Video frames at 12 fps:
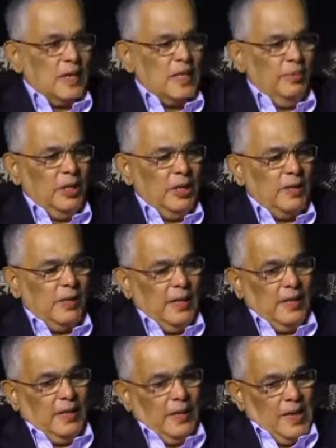some of the
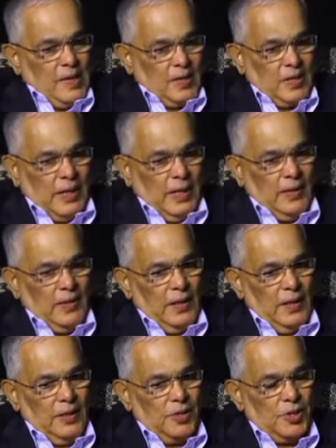criteria I
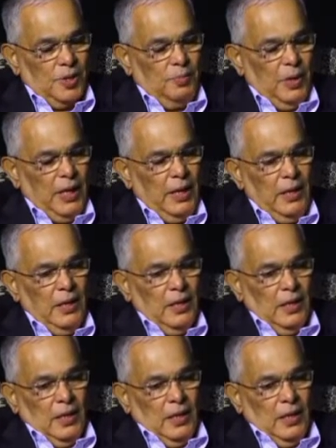think should be